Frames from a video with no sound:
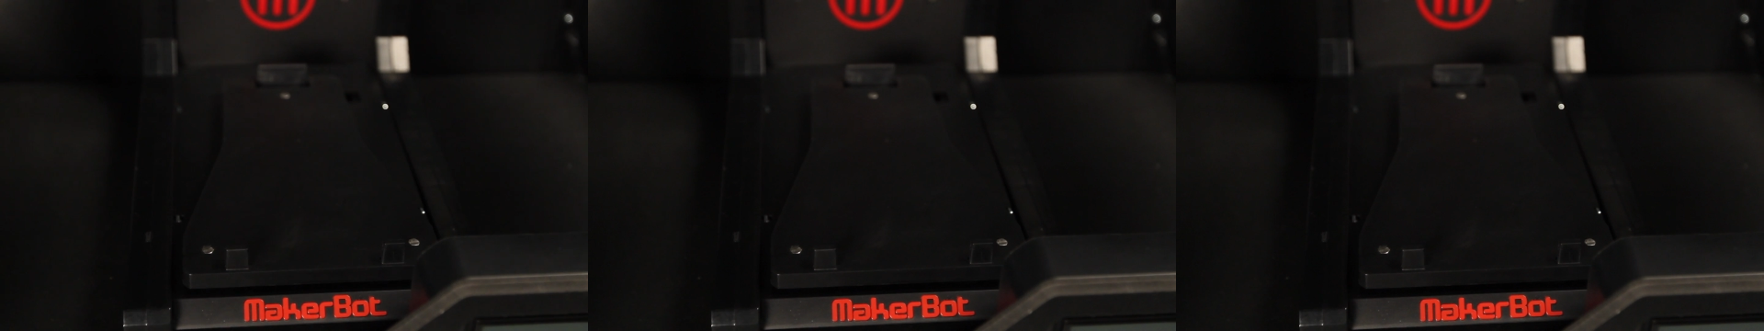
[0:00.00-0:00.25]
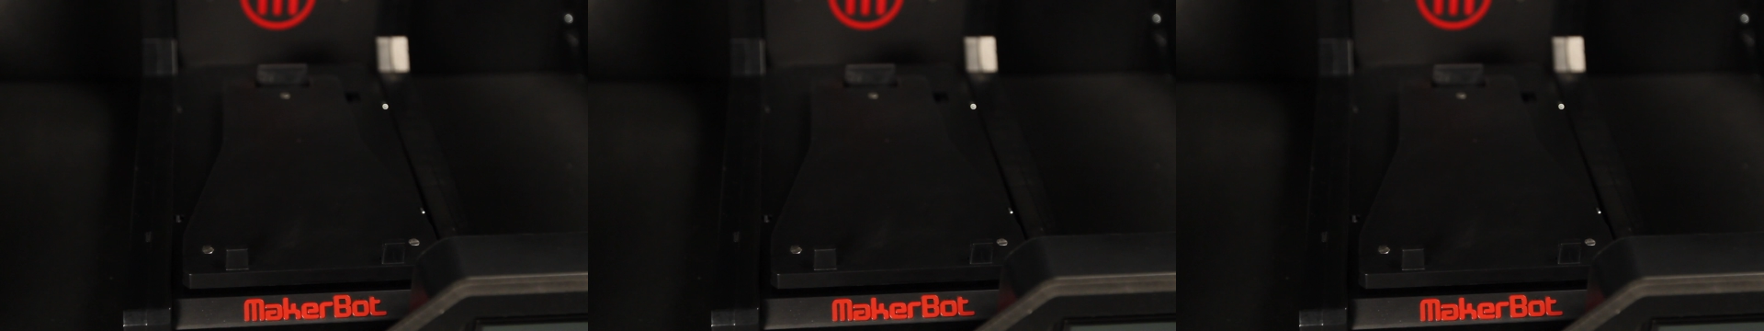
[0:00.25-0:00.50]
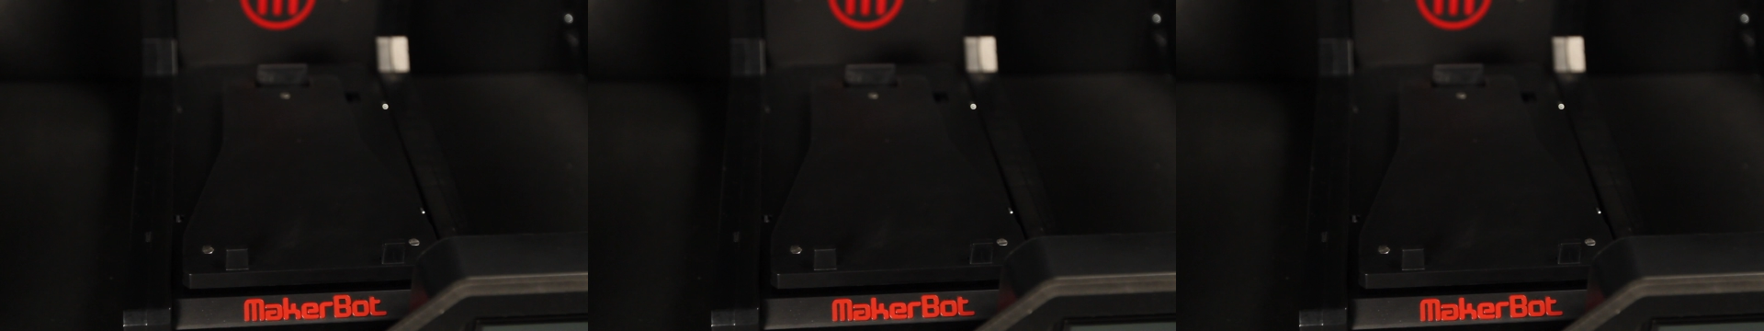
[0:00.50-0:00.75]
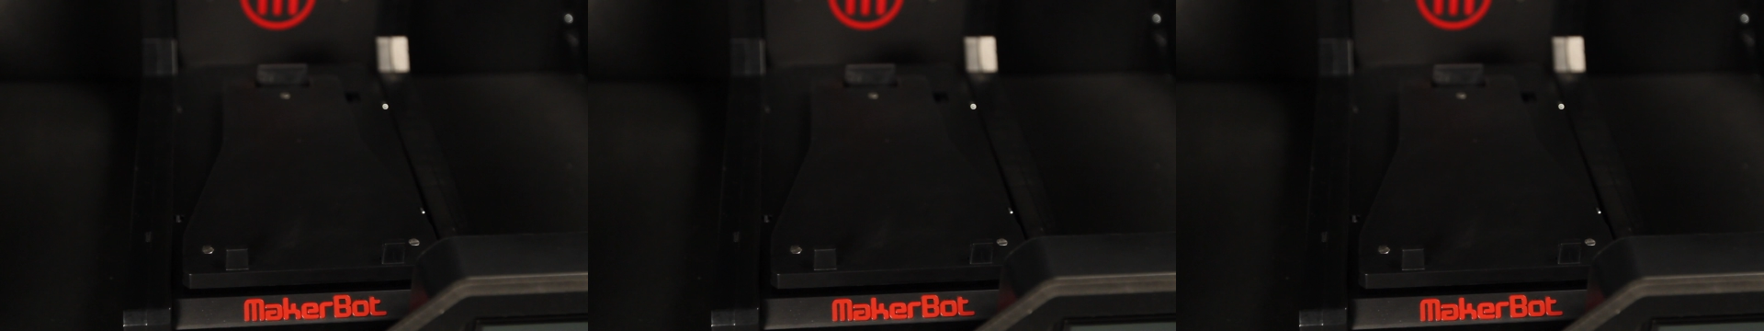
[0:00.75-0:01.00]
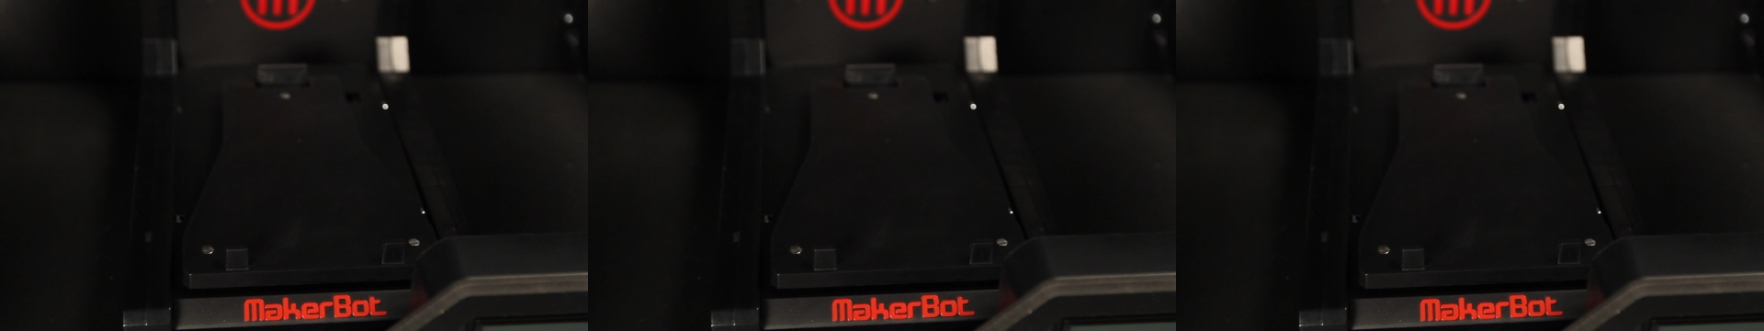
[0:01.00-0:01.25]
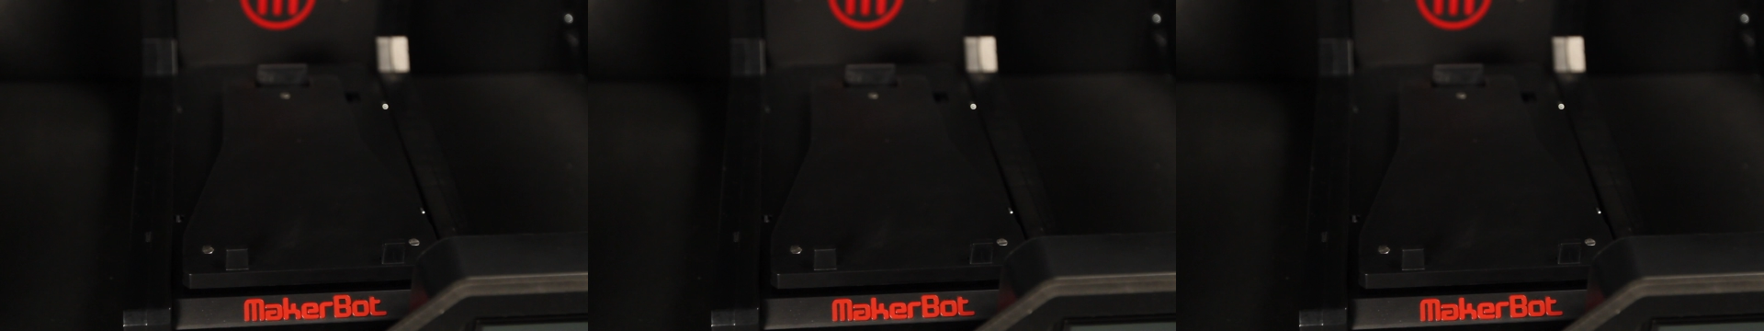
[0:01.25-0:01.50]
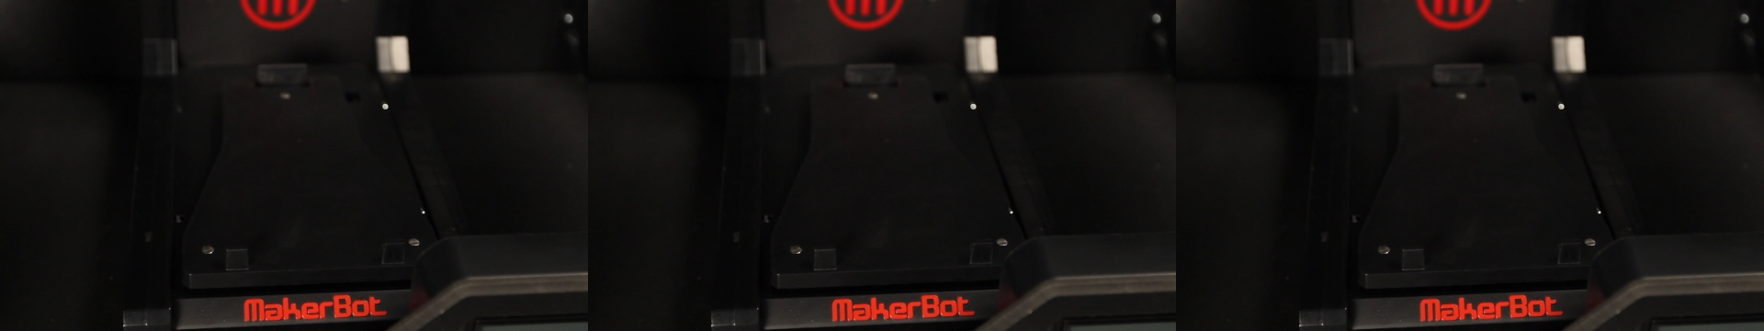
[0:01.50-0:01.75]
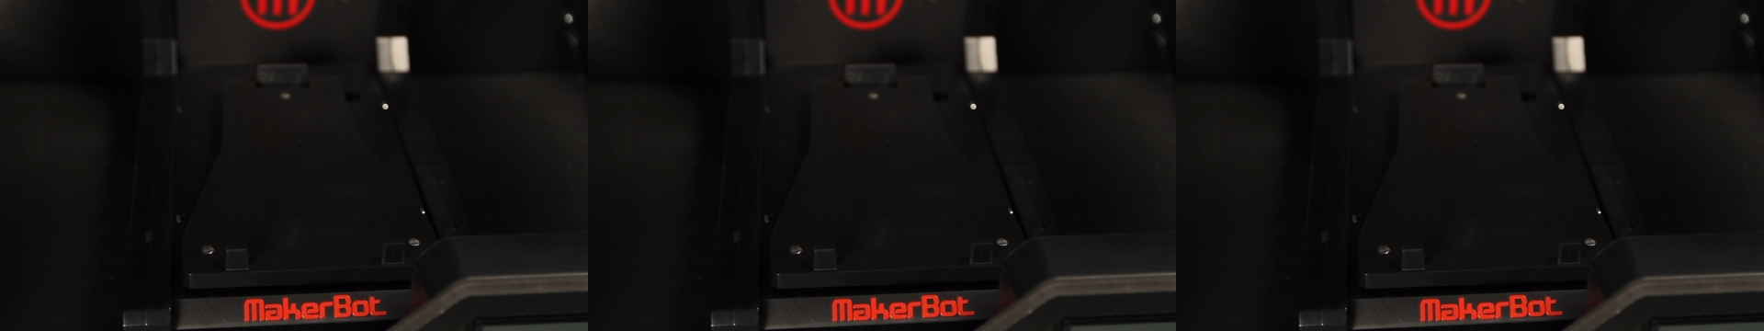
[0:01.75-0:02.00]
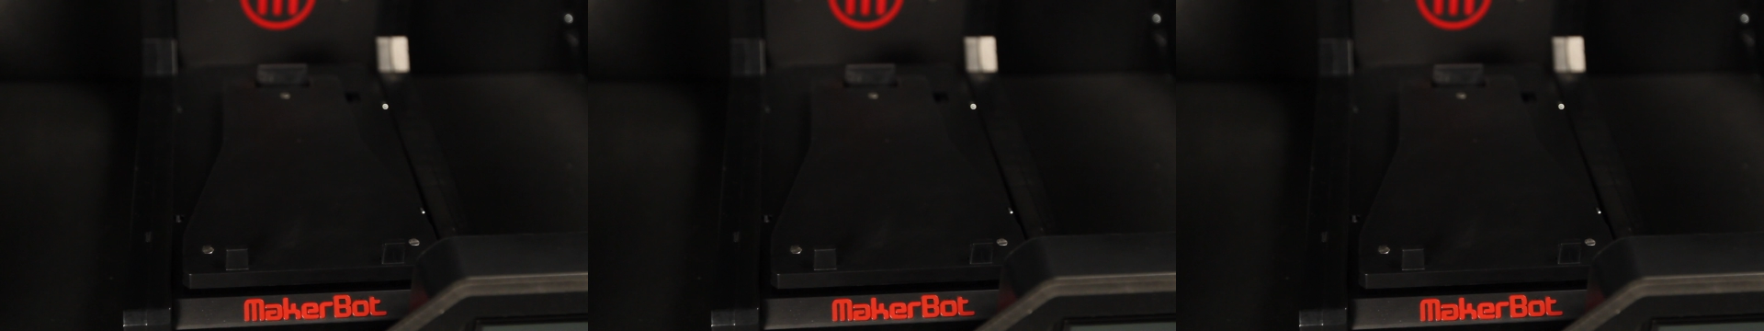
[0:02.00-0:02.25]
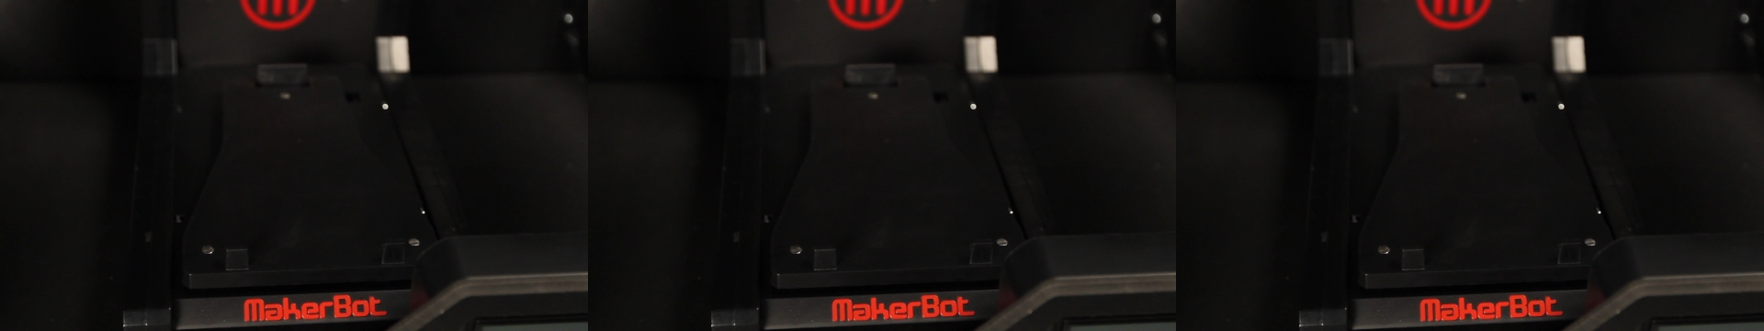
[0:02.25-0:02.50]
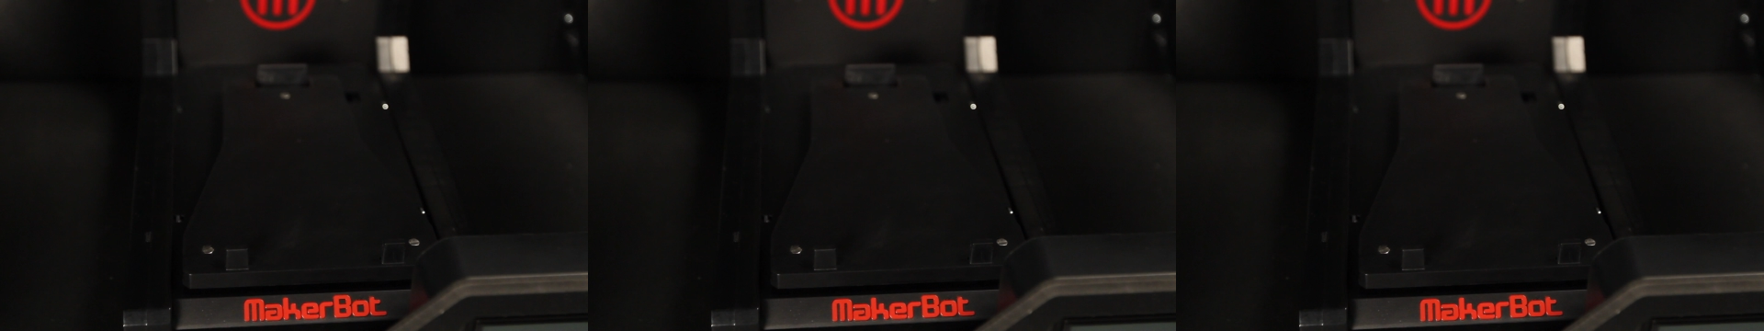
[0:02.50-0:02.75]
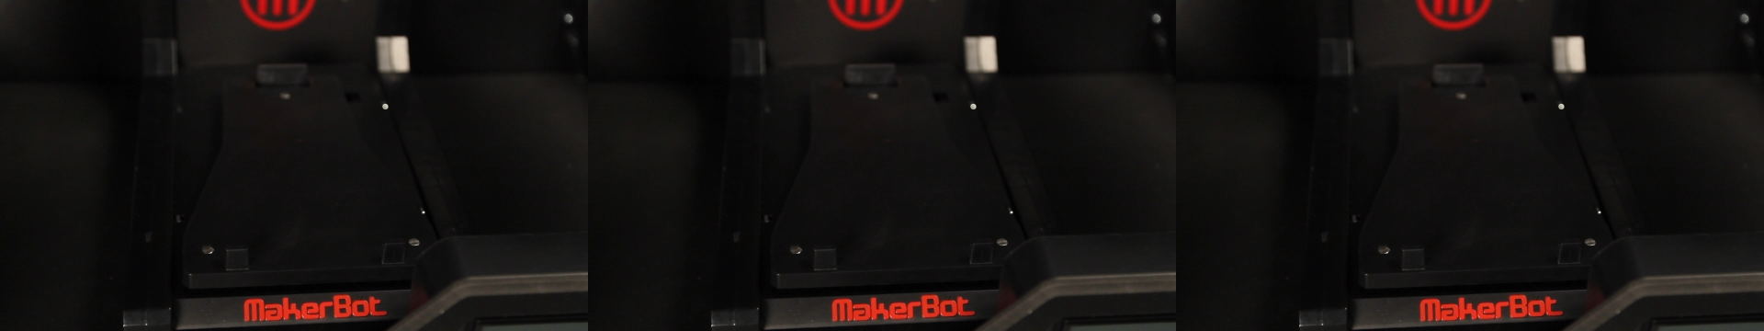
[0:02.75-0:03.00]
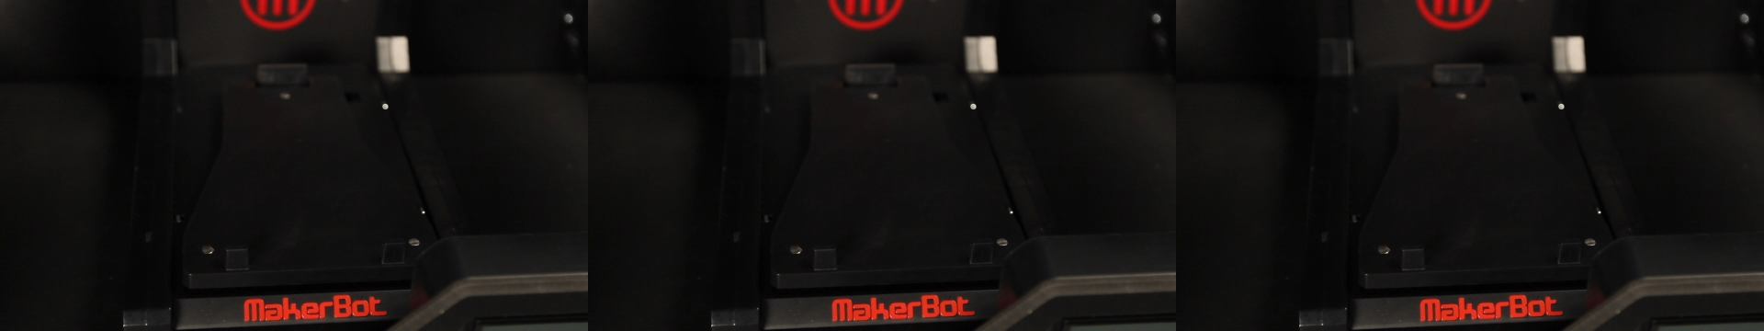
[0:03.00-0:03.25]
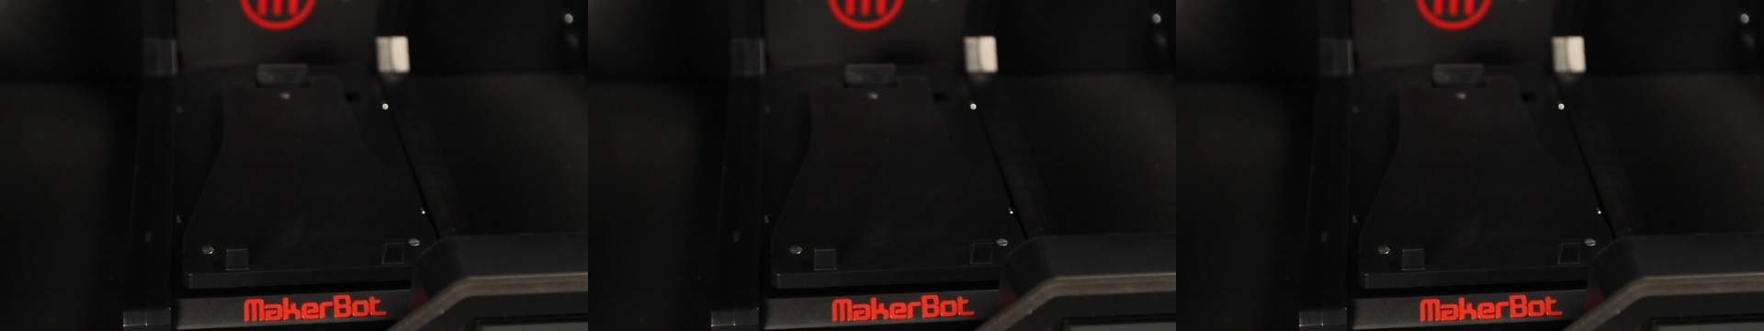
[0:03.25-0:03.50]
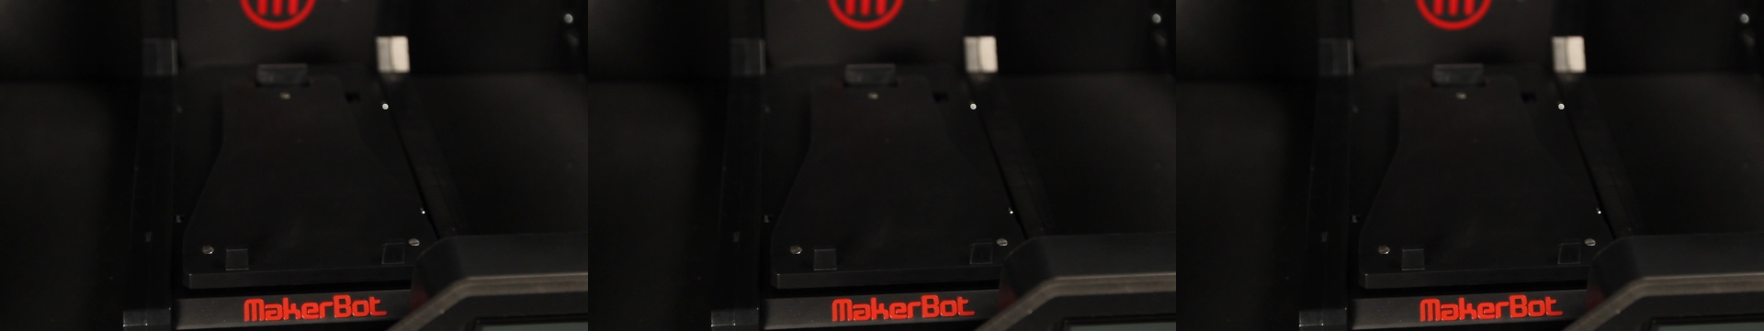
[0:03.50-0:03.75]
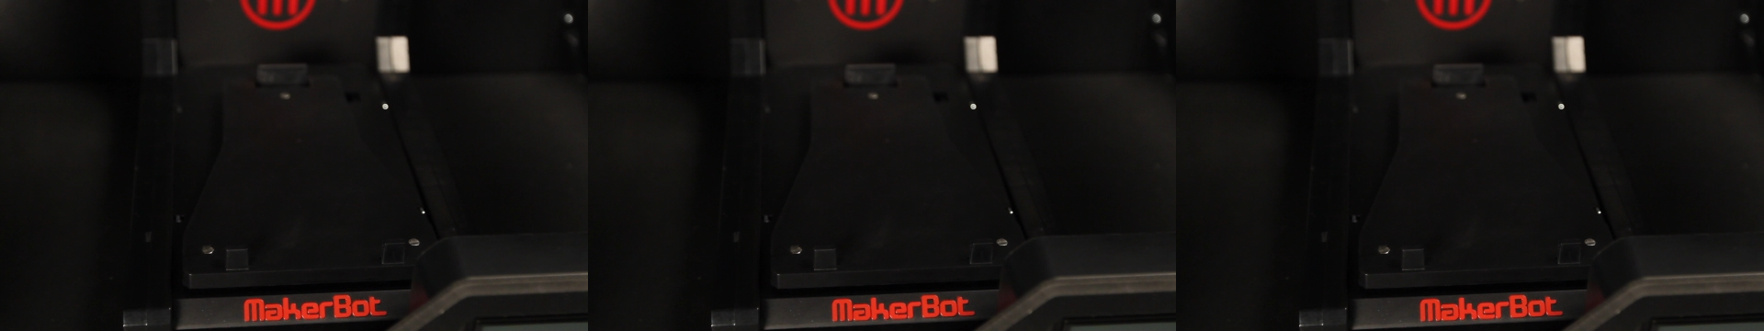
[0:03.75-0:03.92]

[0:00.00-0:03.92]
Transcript: No face is visible, so there are no lips to read.